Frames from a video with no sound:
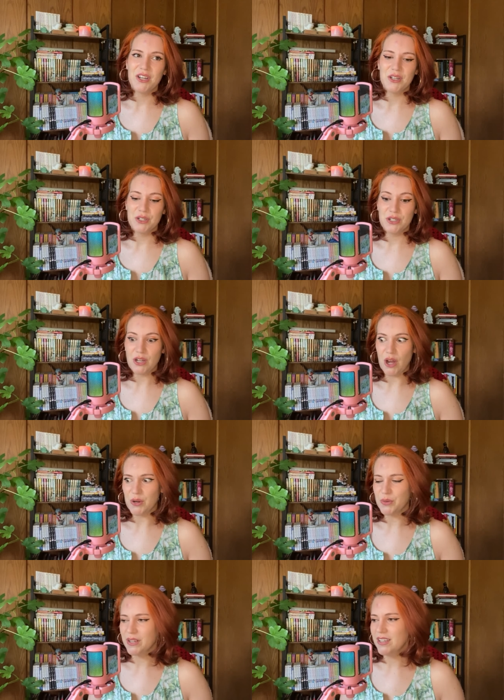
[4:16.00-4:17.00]

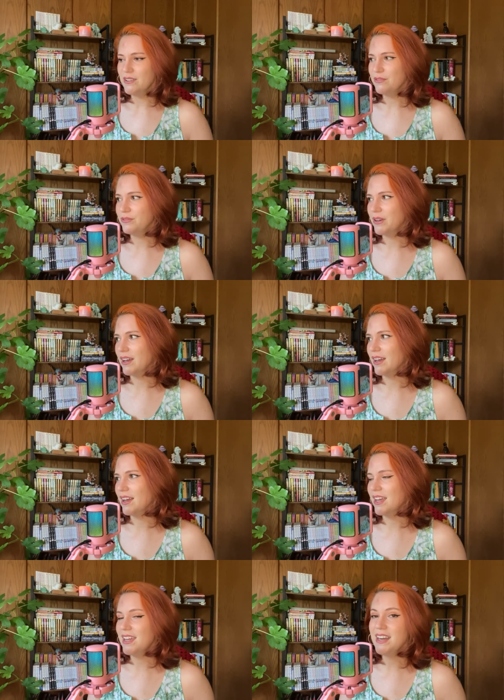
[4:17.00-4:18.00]
So if
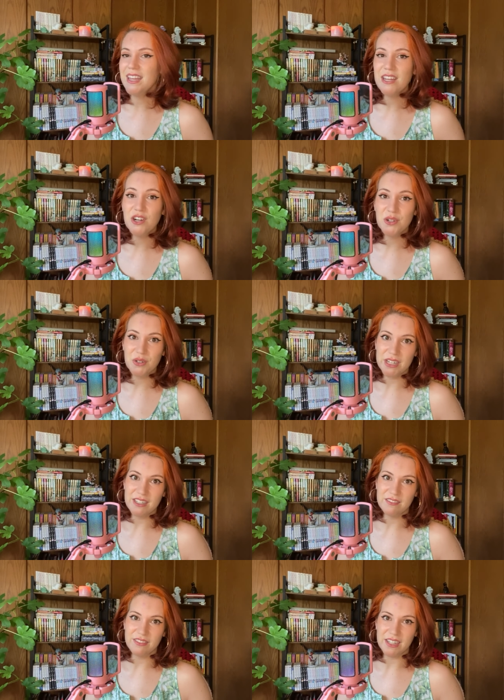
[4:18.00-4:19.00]
any
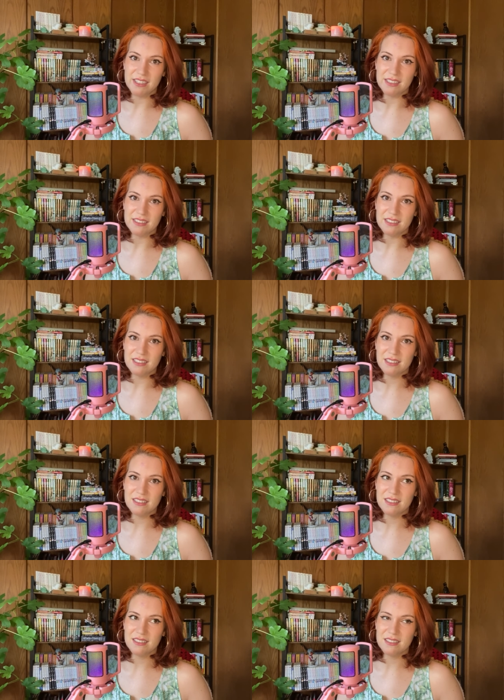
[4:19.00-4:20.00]
Korean fans,
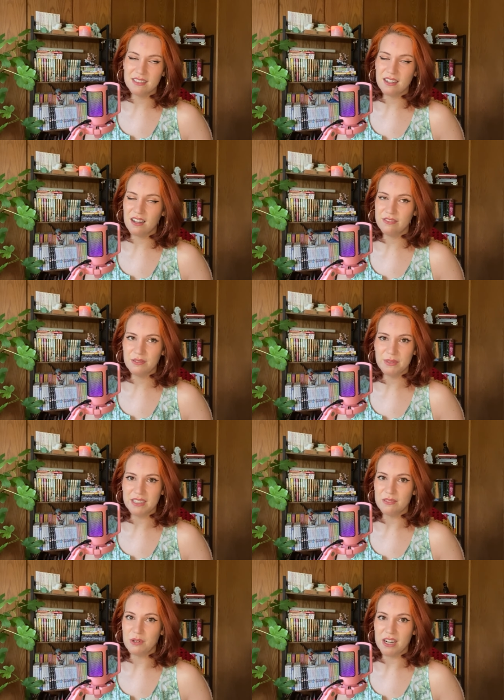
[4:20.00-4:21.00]
God
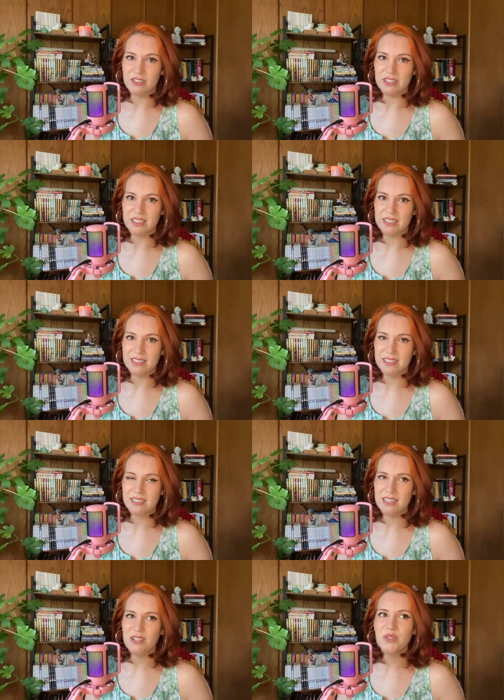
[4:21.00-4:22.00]
forbid, watch this,
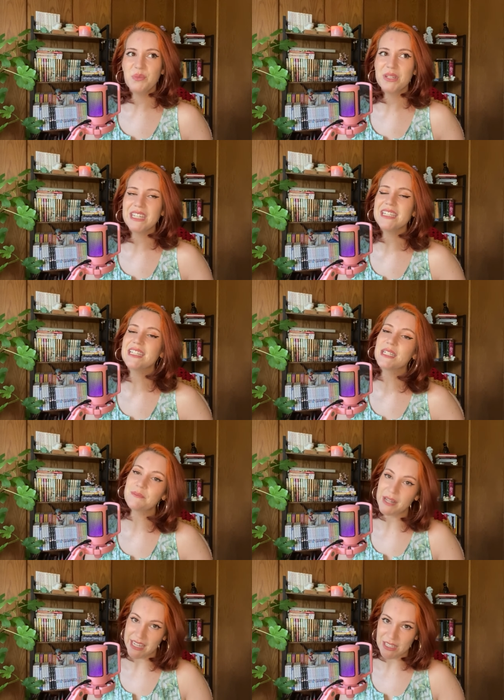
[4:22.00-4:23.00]
can you please
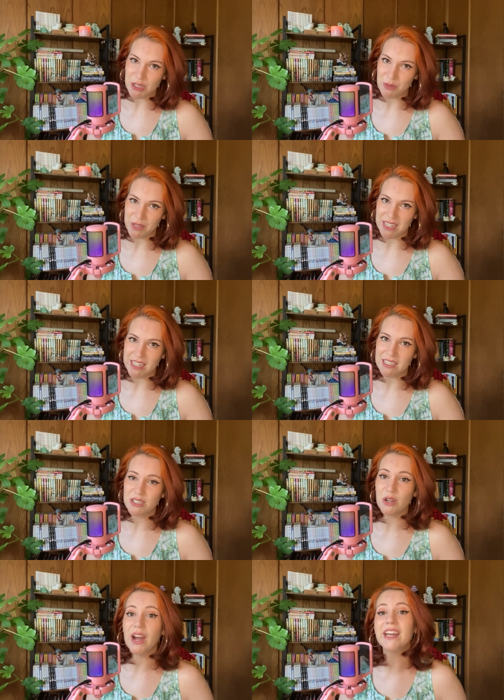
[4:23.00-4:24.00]
explain to me
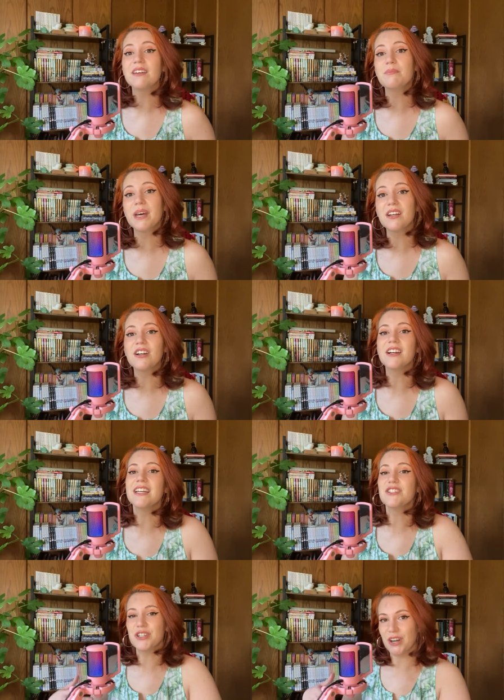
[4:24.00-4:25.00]
so I can better
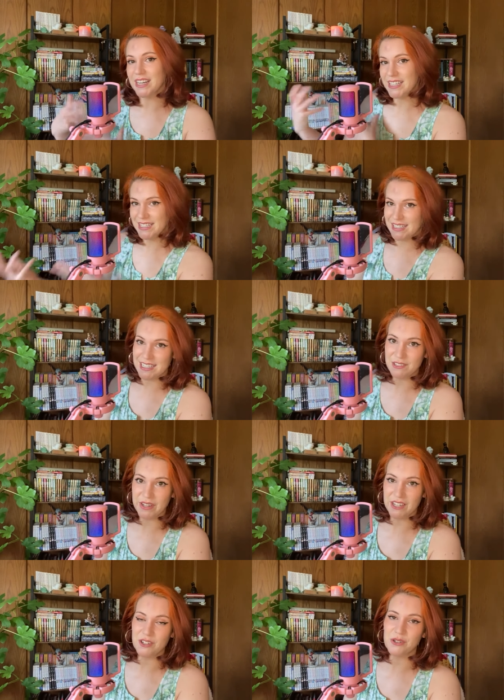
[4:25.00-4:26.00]
integrate into these
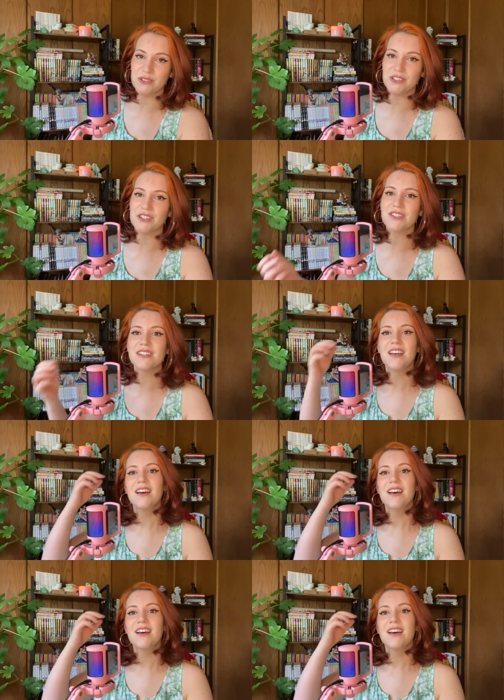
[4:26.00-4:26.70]
fan cultures